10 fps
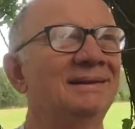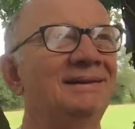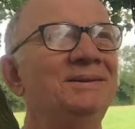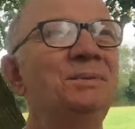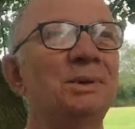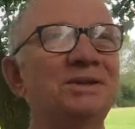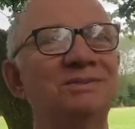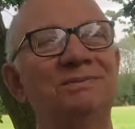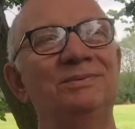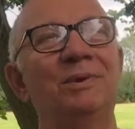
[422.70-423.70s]
you
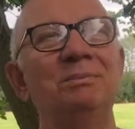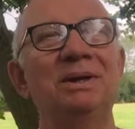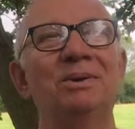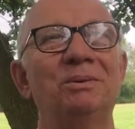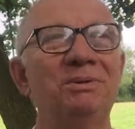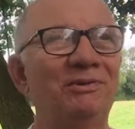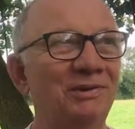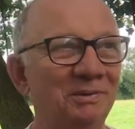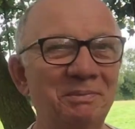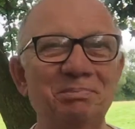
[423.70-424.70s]
watch, it won't be long
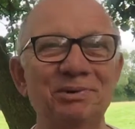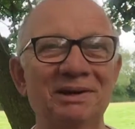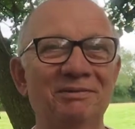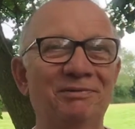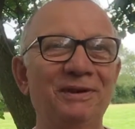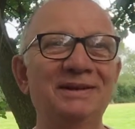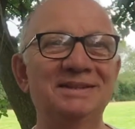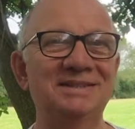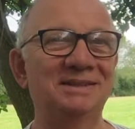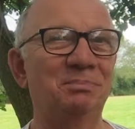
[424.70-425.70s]
before we put our
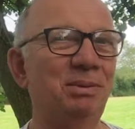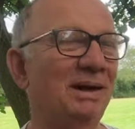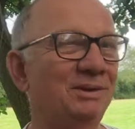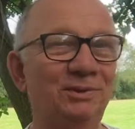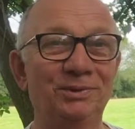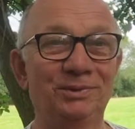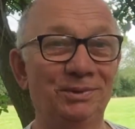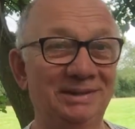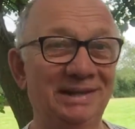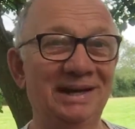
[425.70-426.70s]
fingers in a plug. Don't do
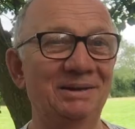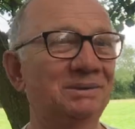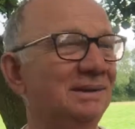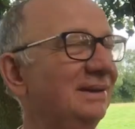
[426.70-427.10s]
it now.